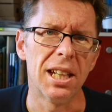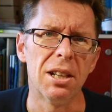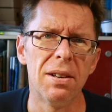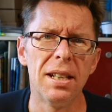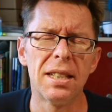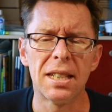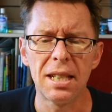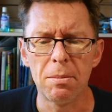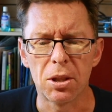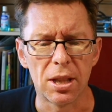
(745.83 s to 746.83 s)
you know, it's a
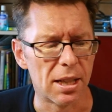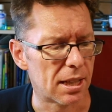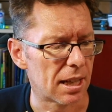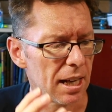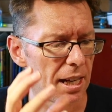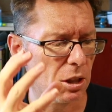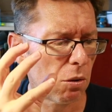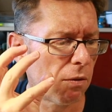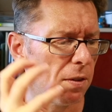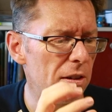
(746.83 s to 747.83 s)
CMOS sensor, it's
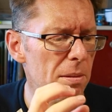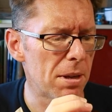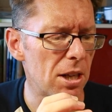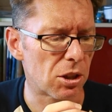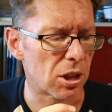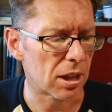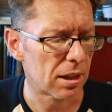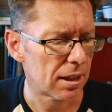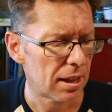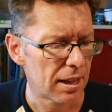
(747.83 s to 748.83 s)
all very
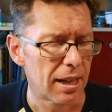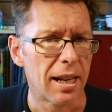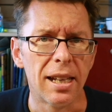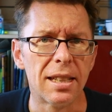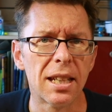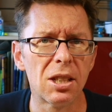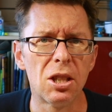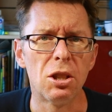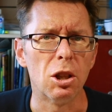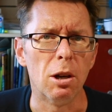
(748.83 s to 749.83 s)
miniature, it does
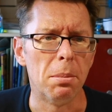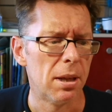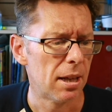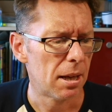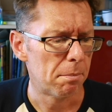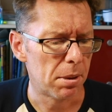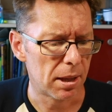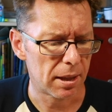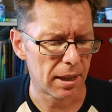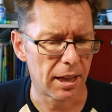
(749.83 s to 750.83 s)
the job,
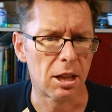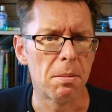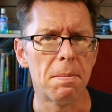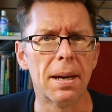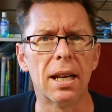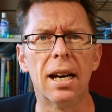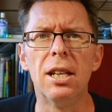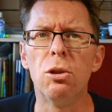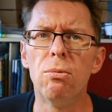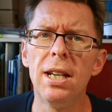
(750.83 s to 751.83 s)
but it could be better.
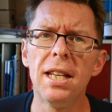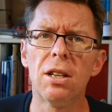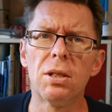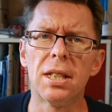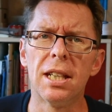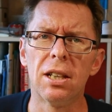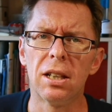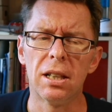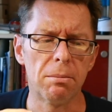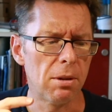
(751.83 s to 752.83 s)
And you really notice it
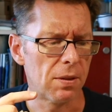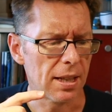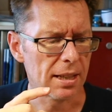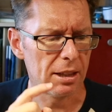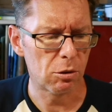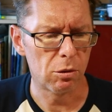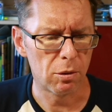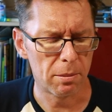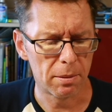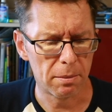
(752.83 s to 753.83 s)
with these
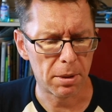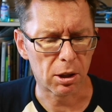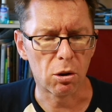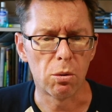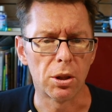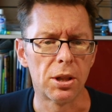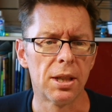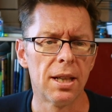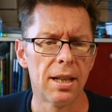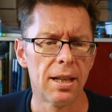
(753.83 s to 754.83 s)
little micro quads